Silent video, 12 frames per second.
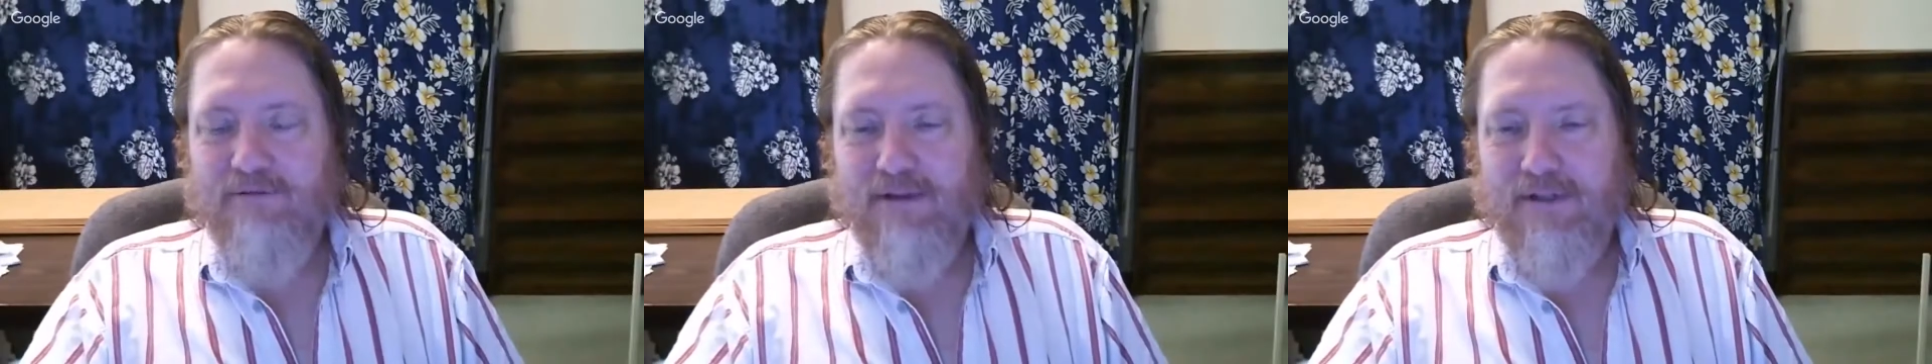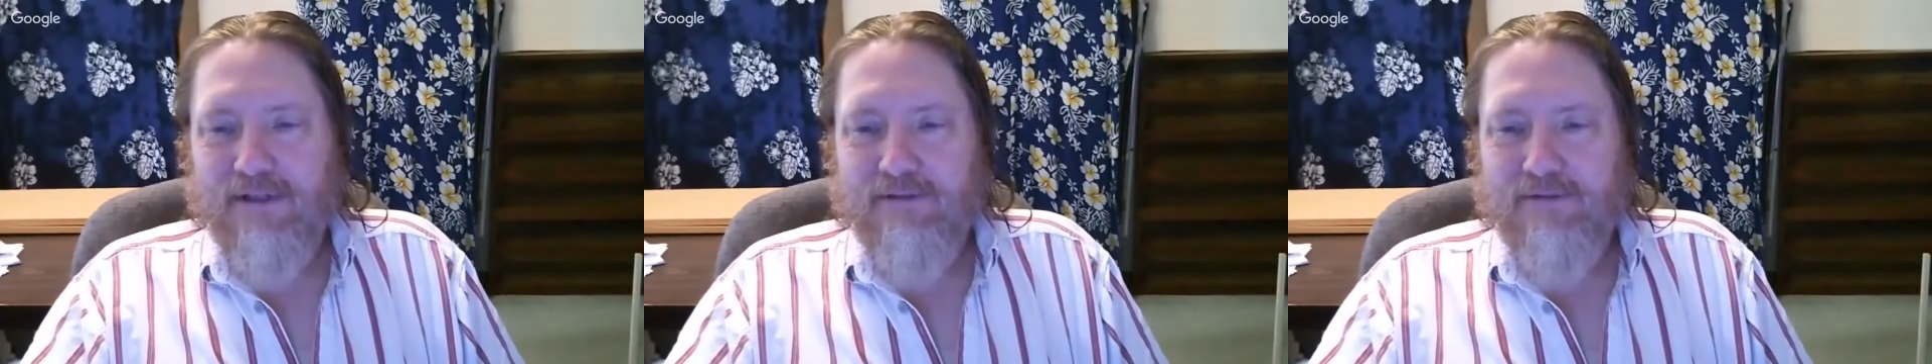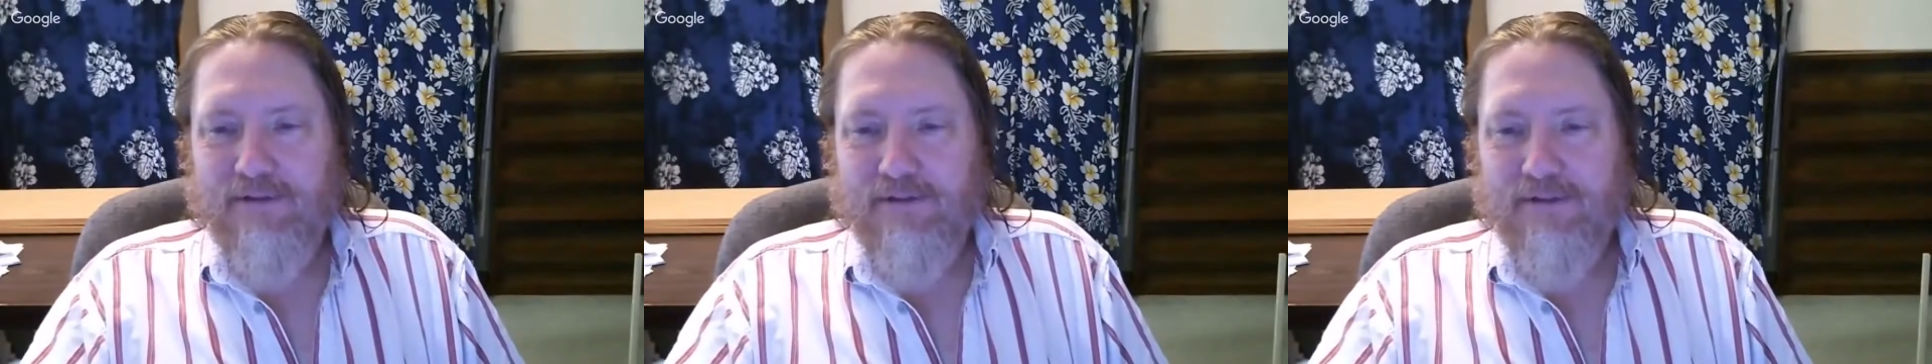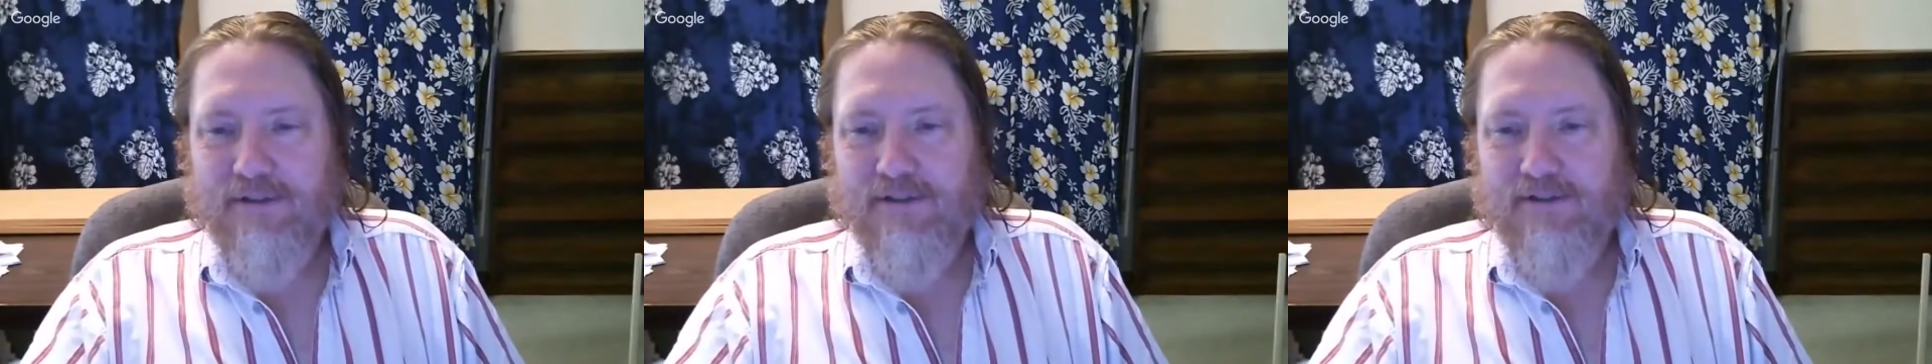for the
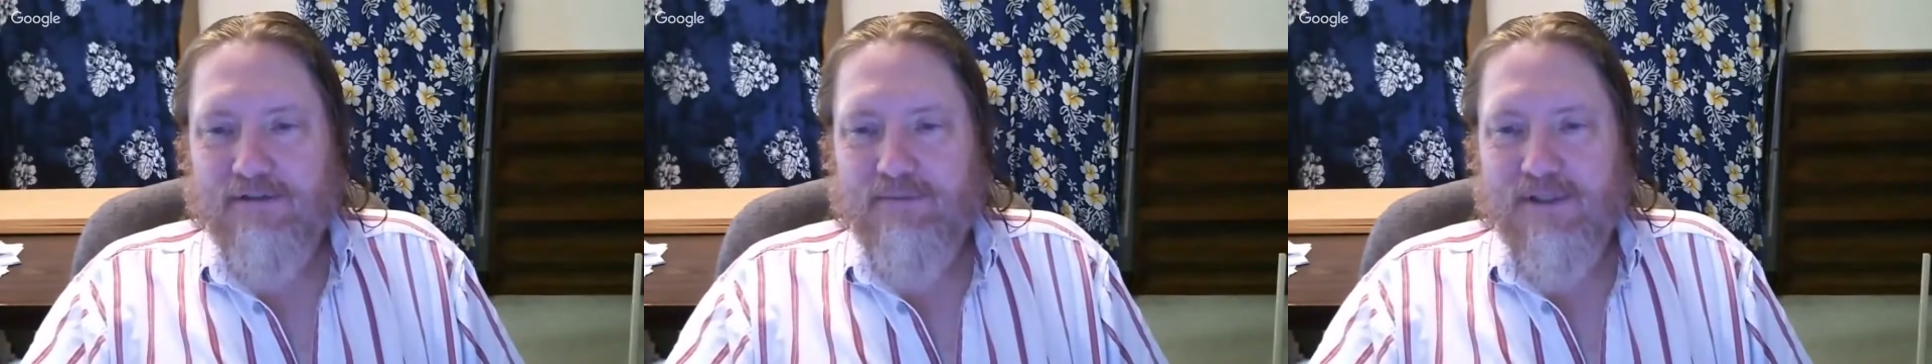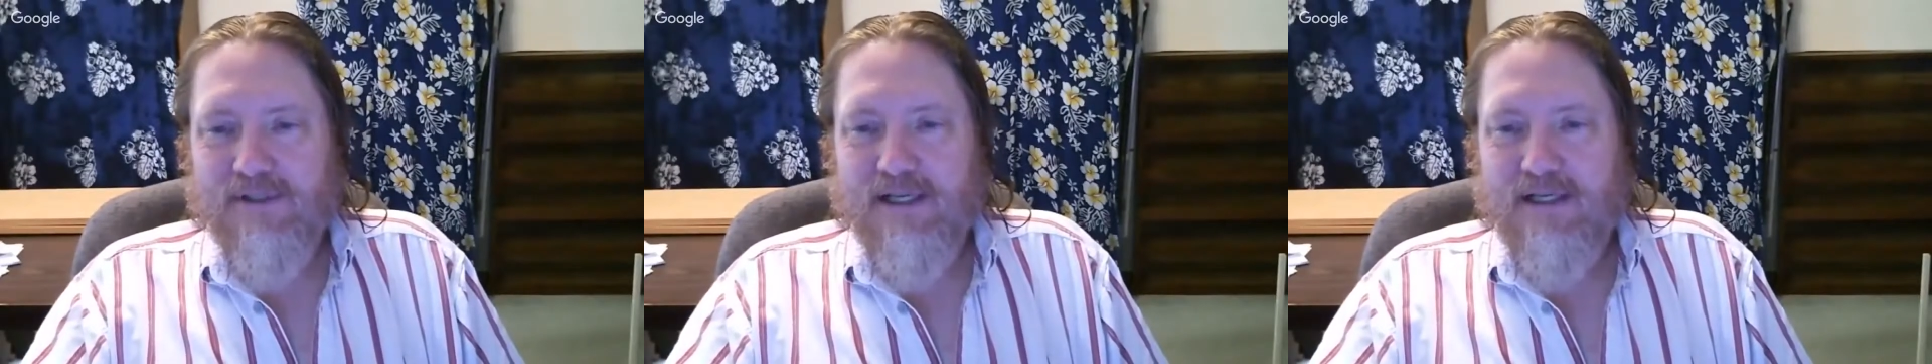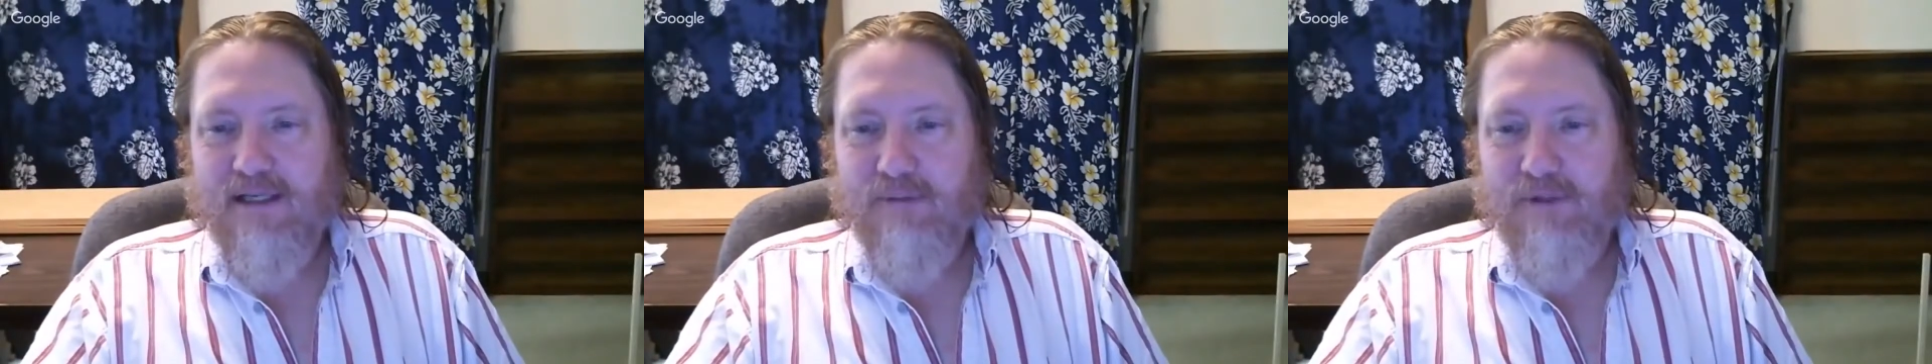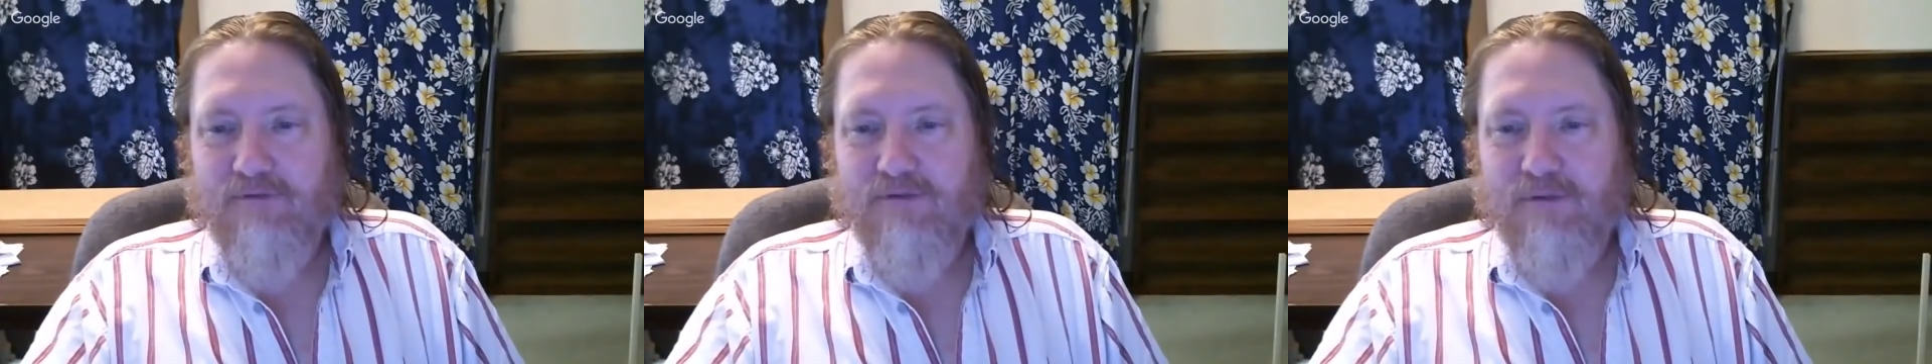infusions you've been sending
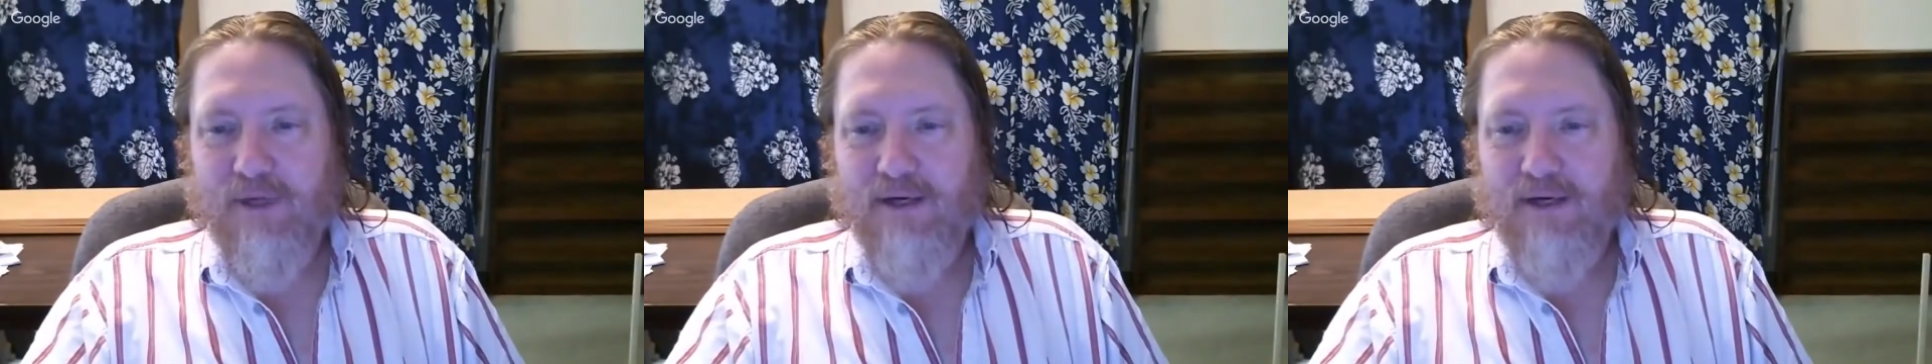me for my